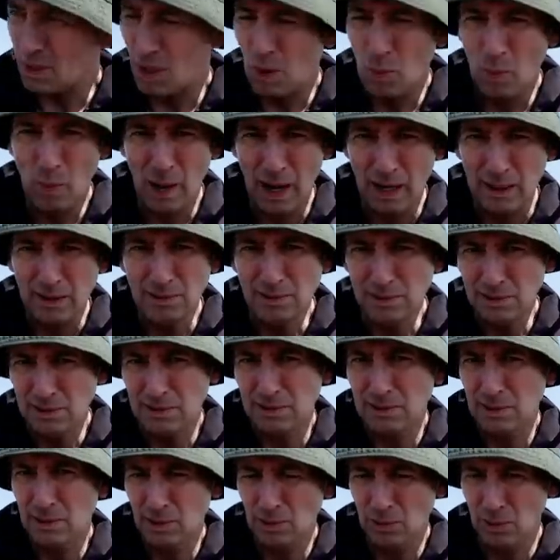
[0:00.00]
Well,
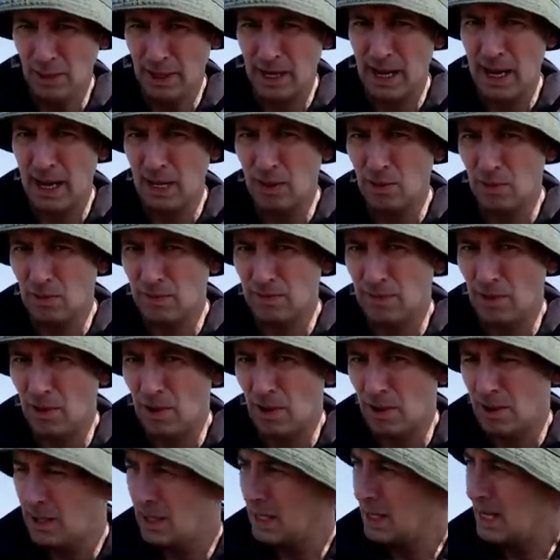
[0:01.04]
what I look
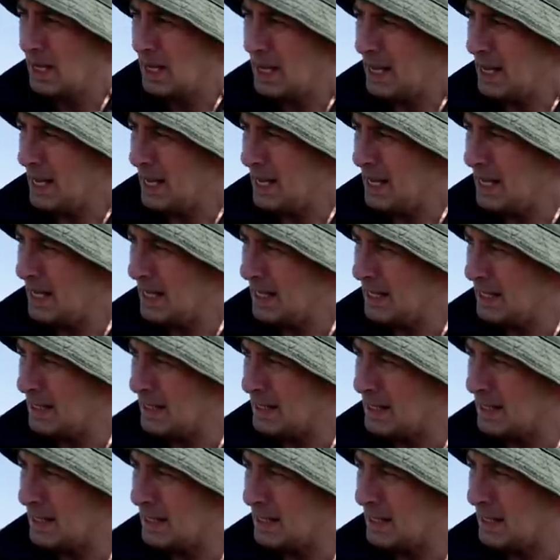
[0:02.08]
for
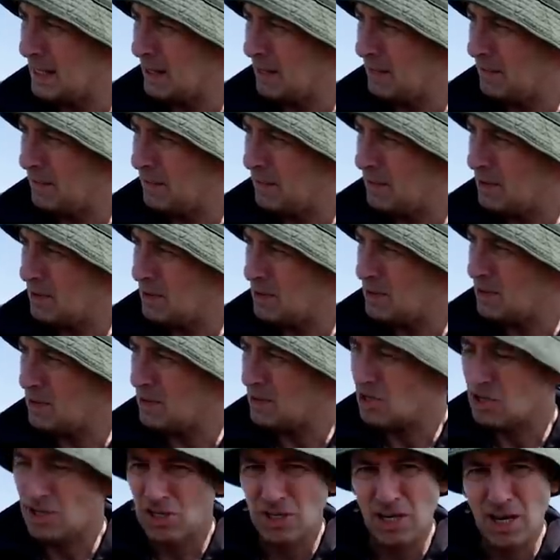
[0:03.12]
is different
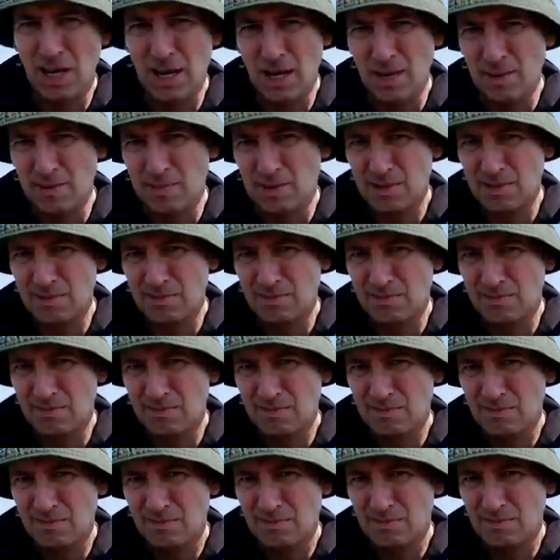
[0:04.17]
shapes,
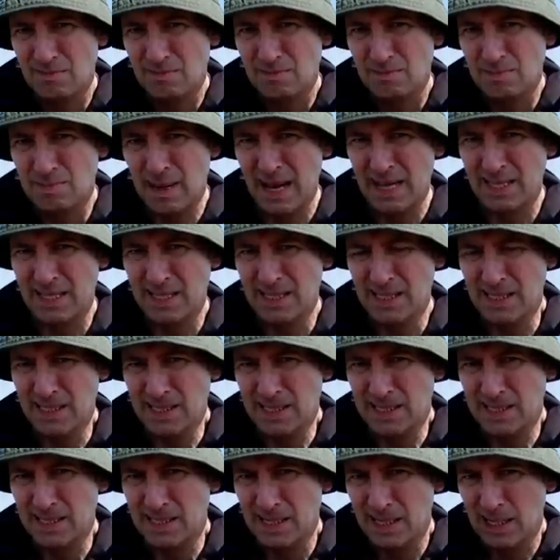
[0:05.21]

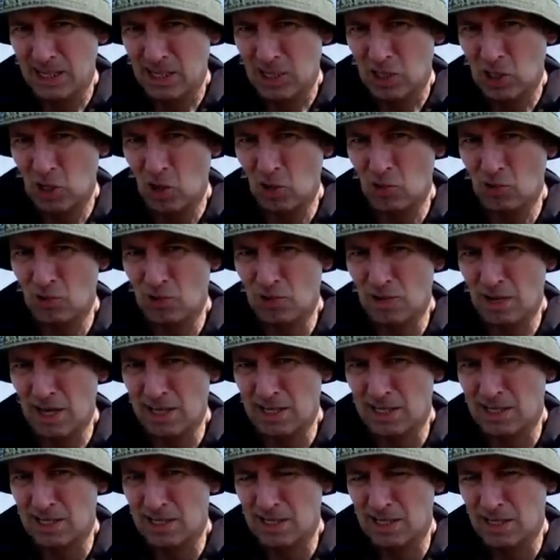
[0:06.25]
patterns,
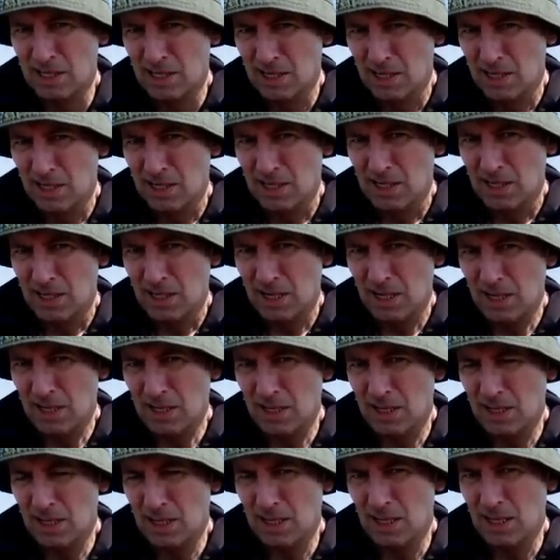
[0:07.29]
contrast
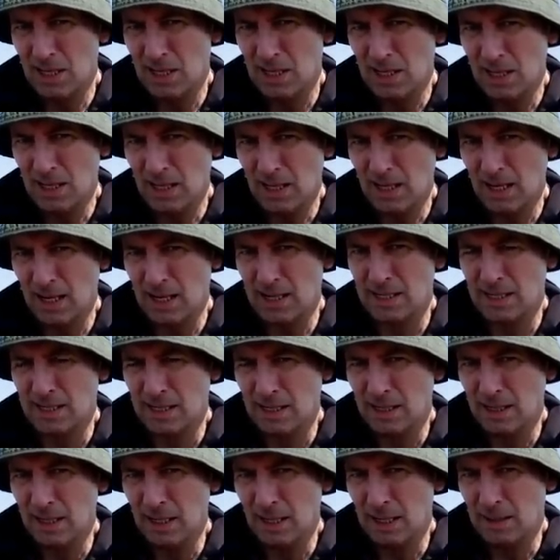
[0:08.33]
in the
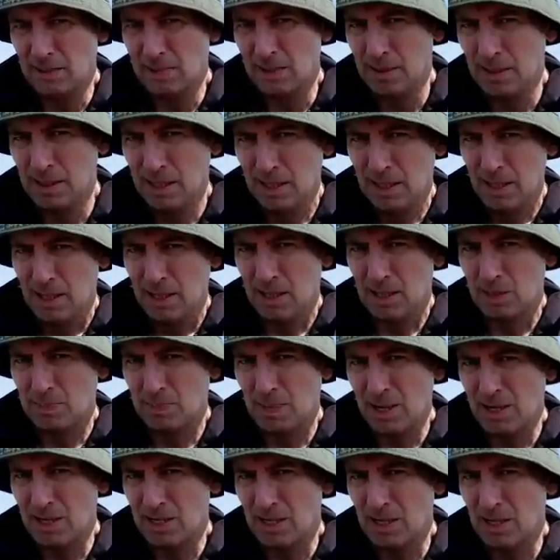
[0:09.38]
landscape.
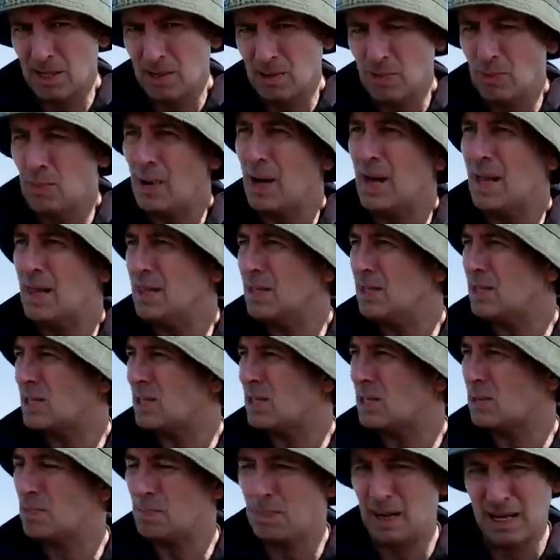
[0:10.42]
Especially when there's
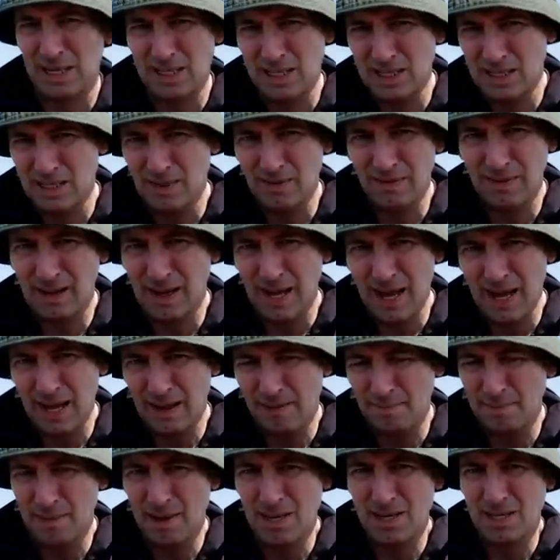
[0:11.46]
splashes of light.
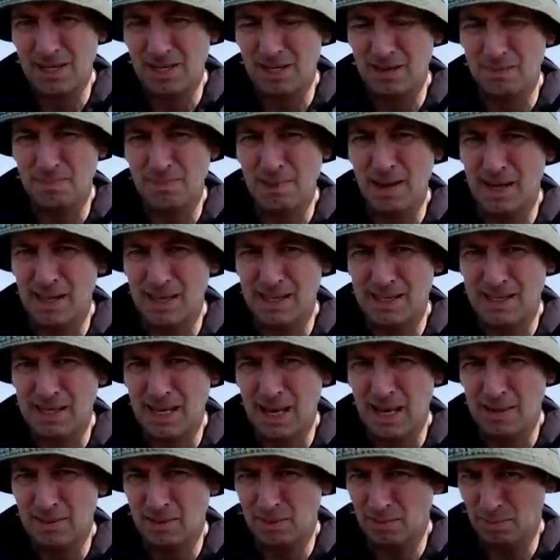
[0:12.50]
I've mentioned this many
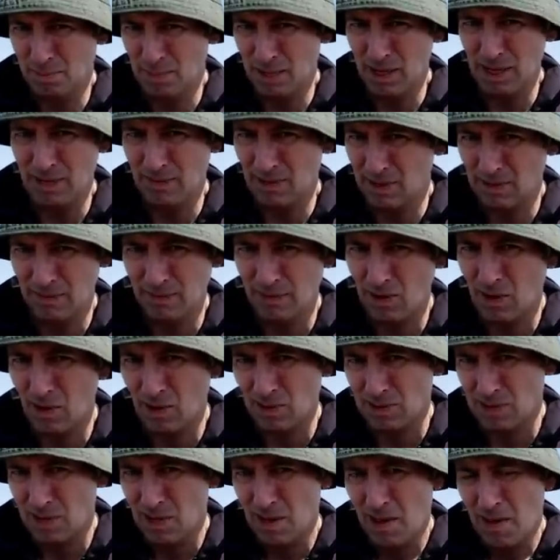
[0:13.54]
times in previous
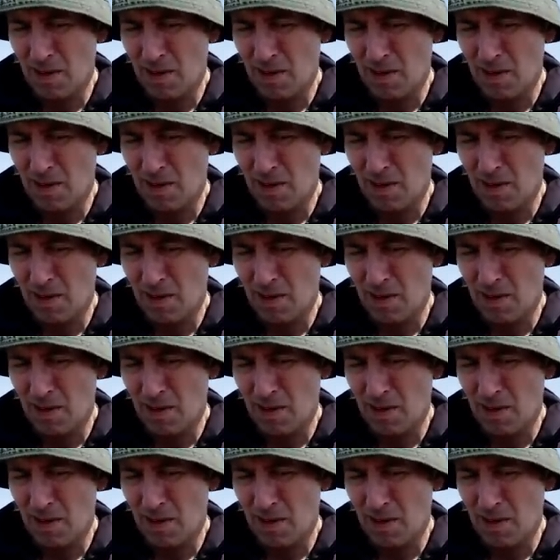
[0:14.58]
vlogs.